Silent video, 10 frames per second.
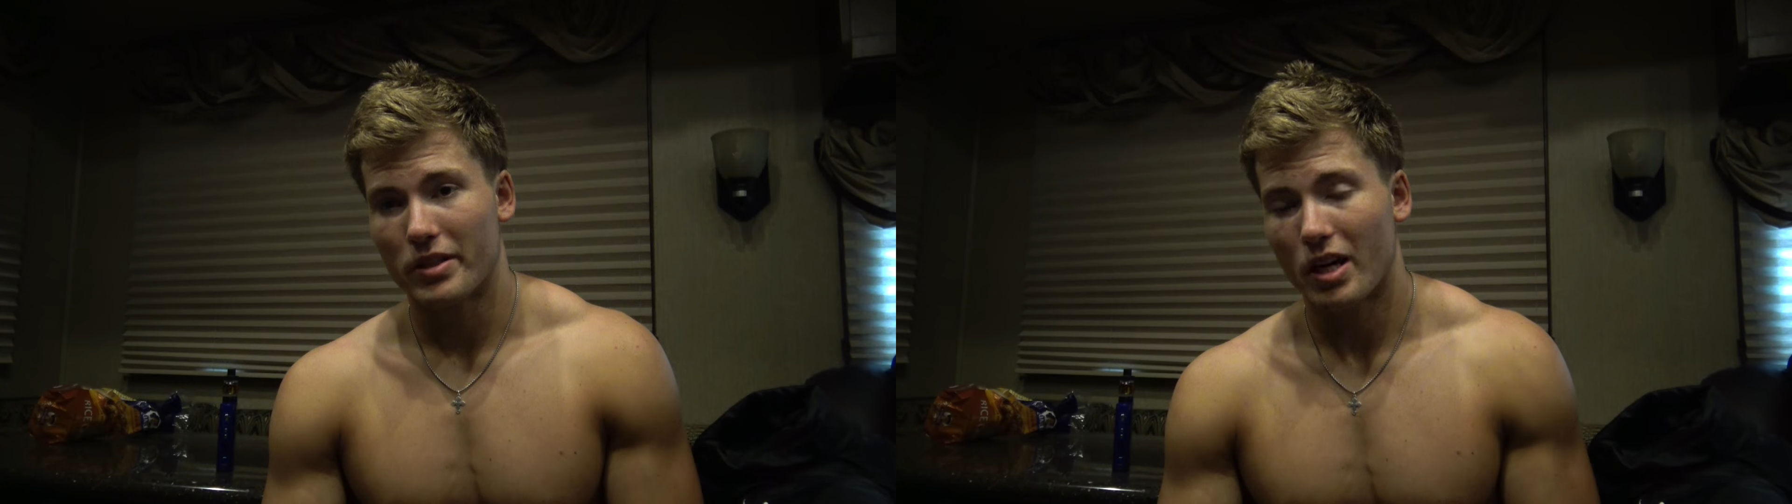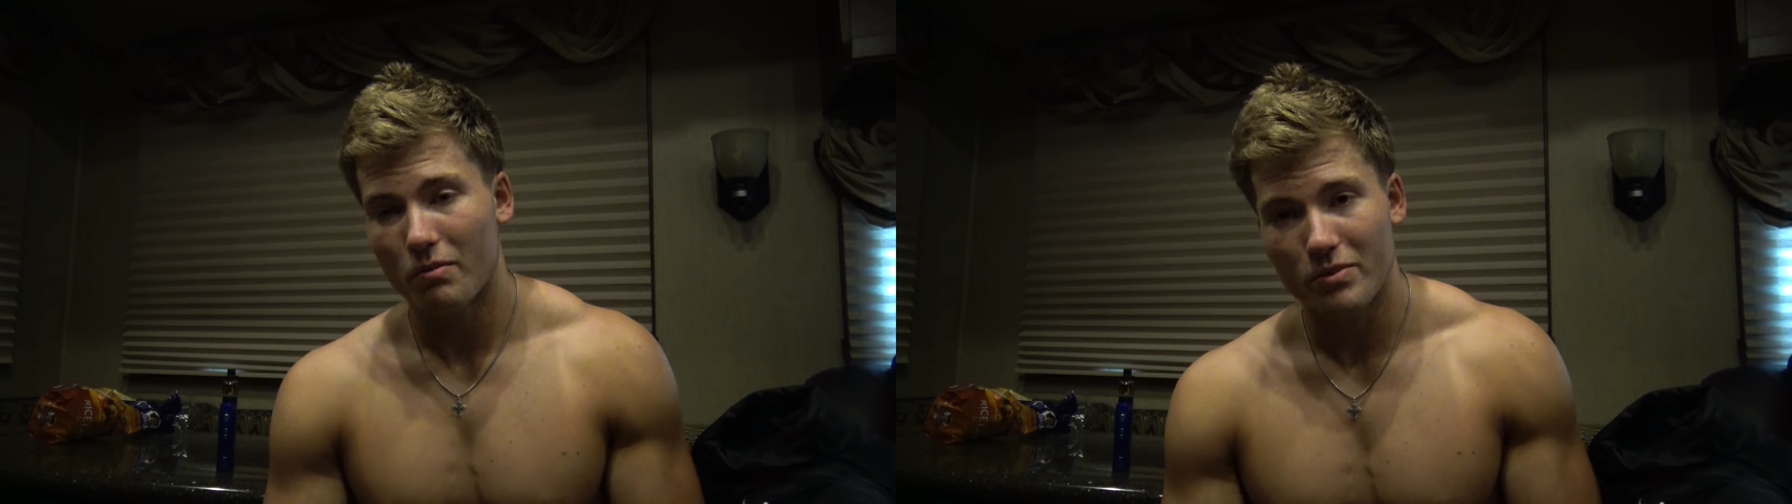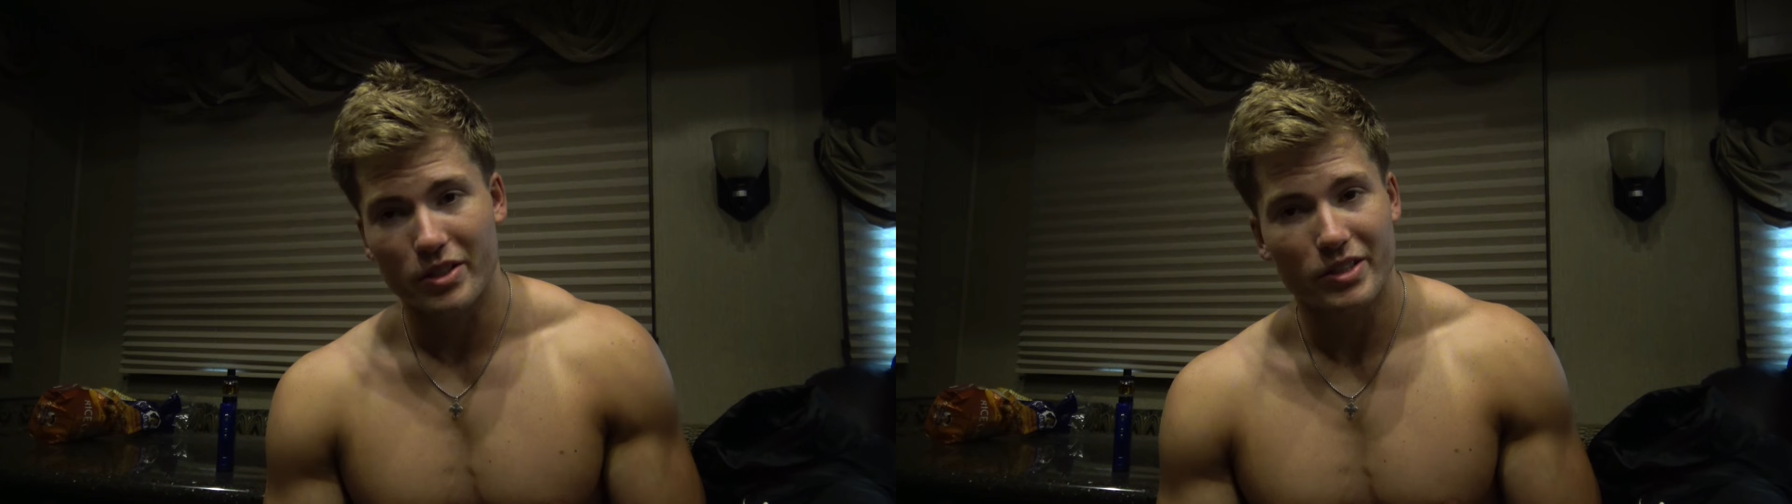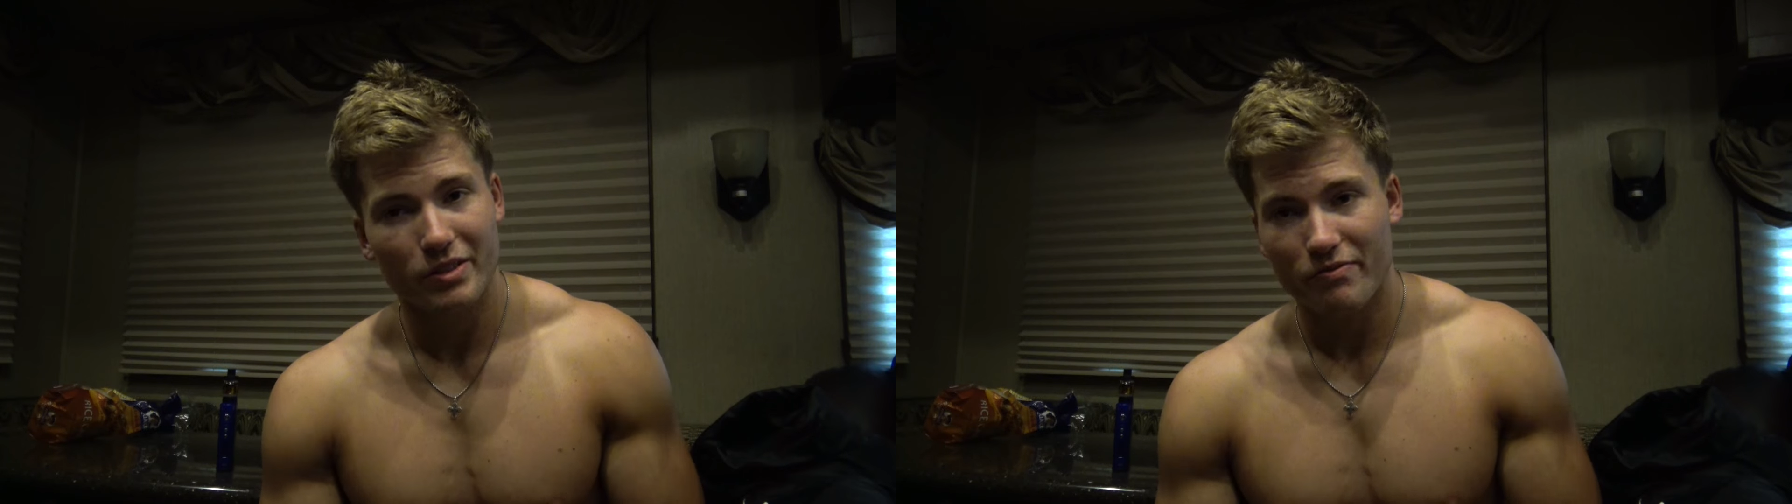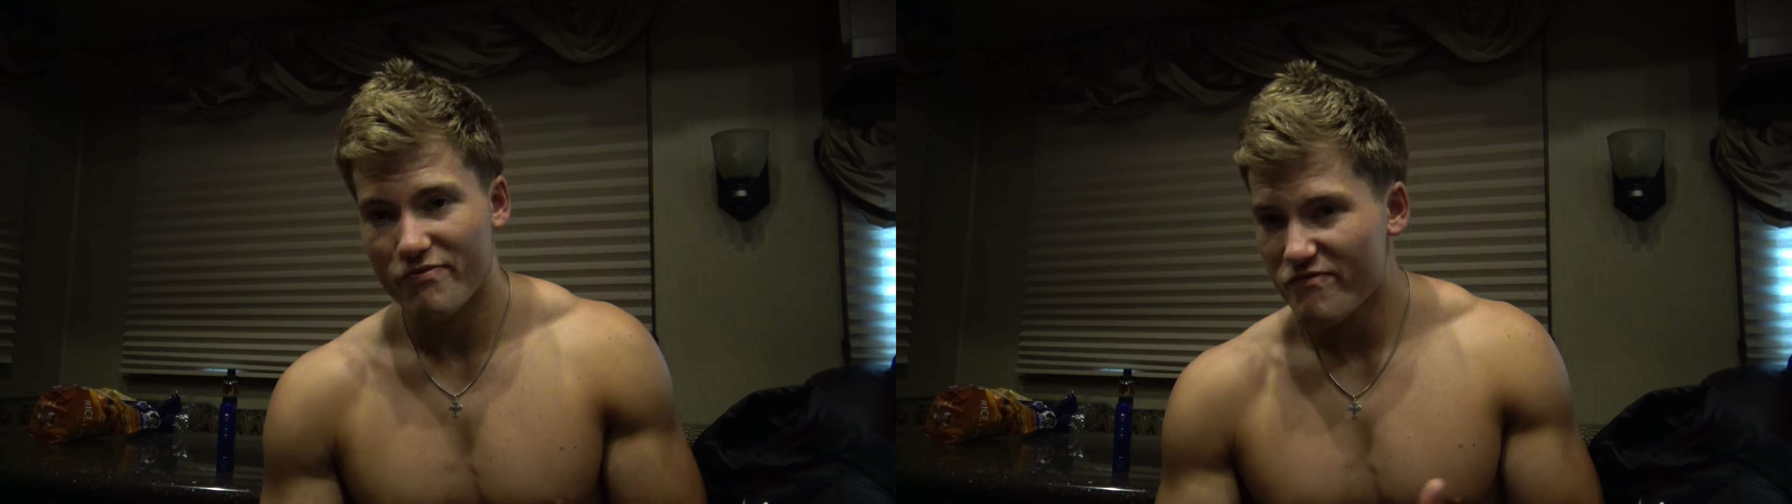become
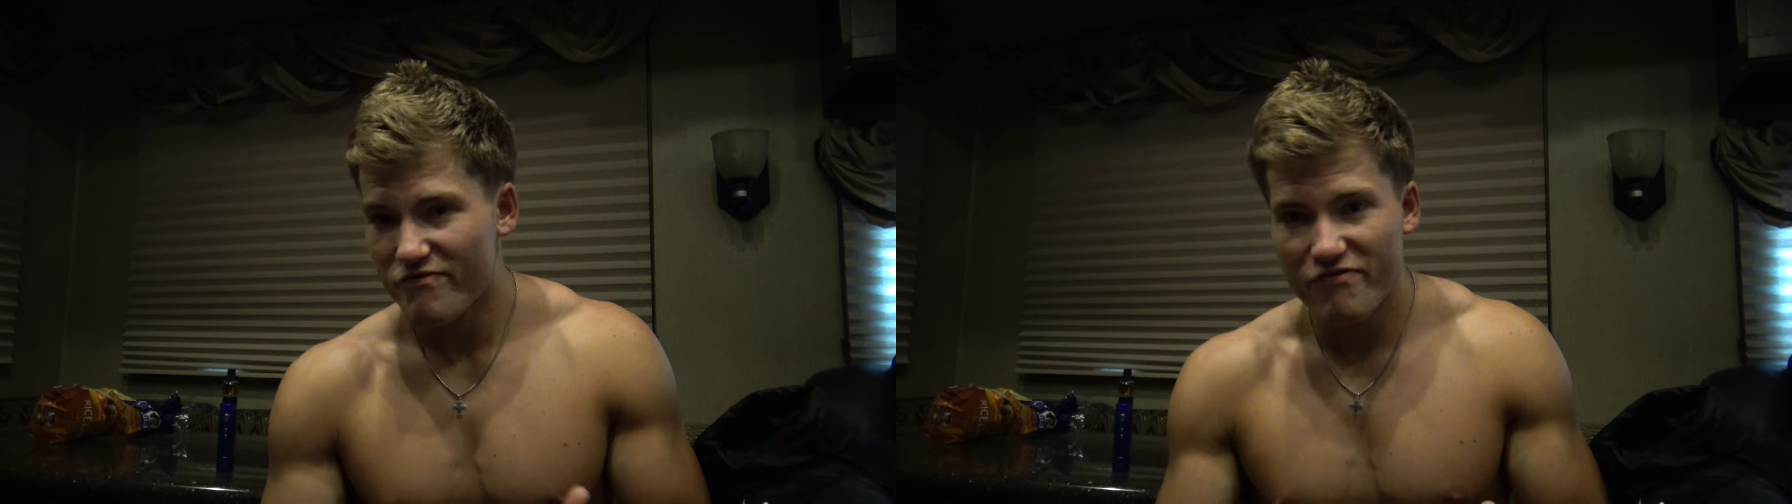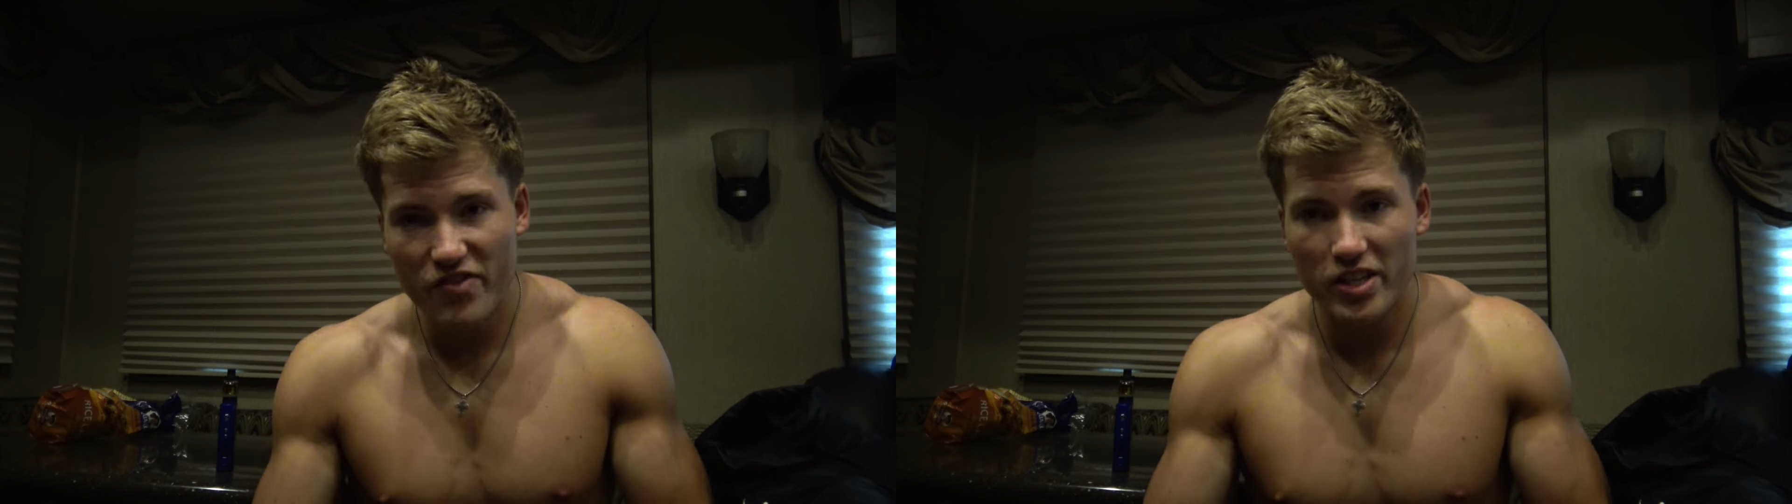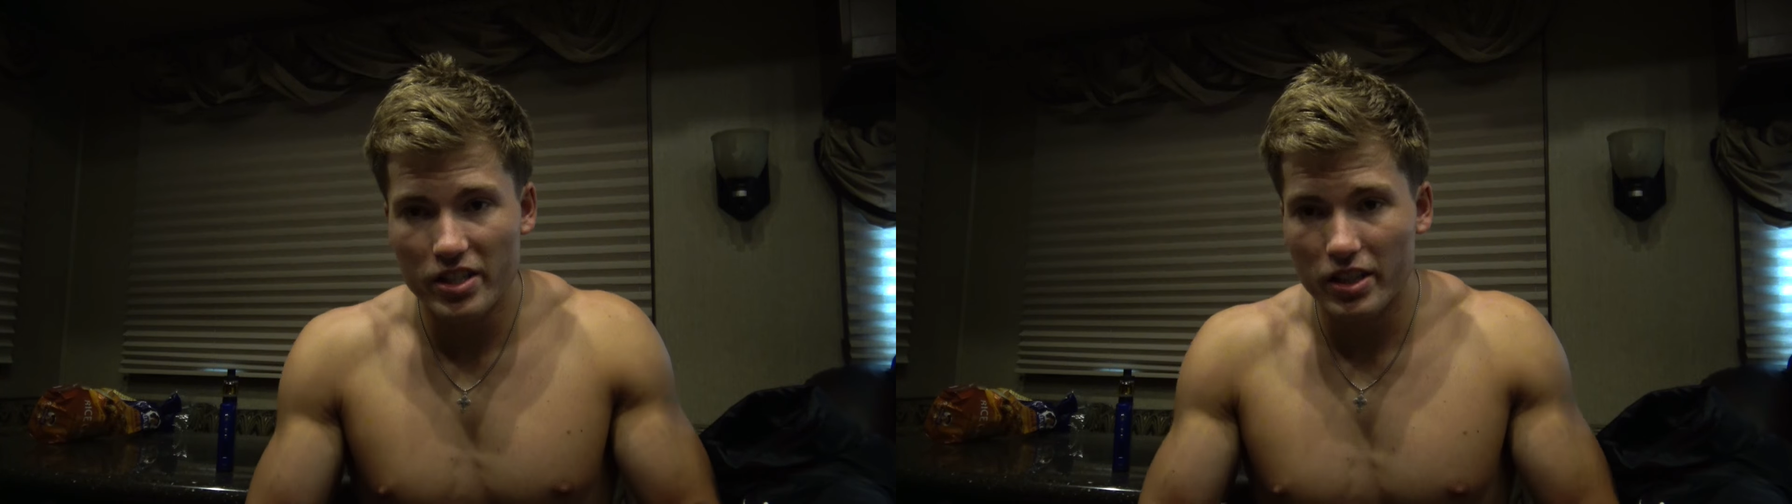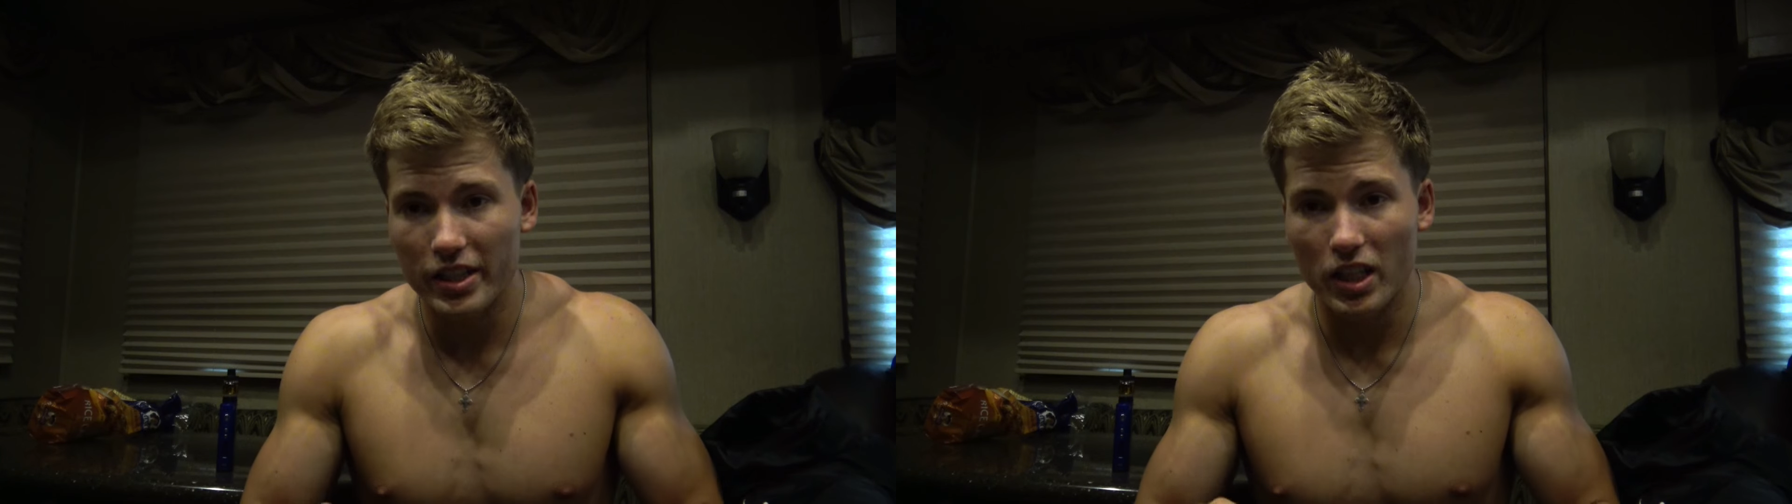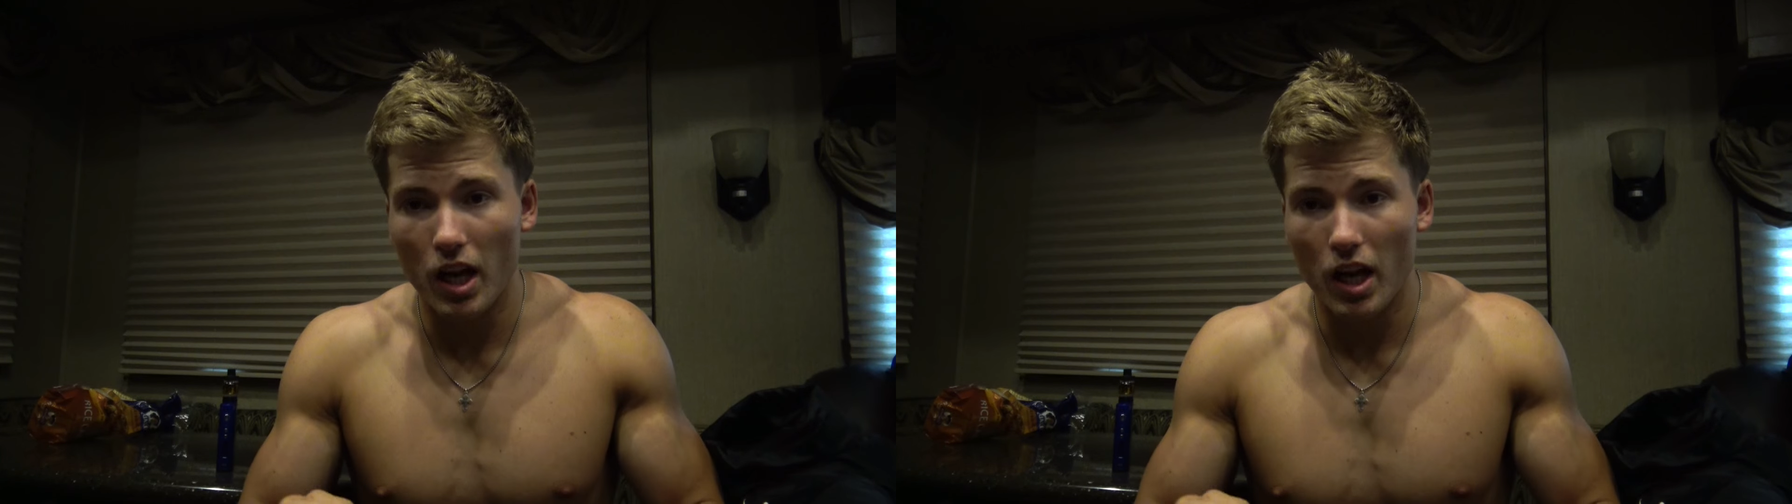just physically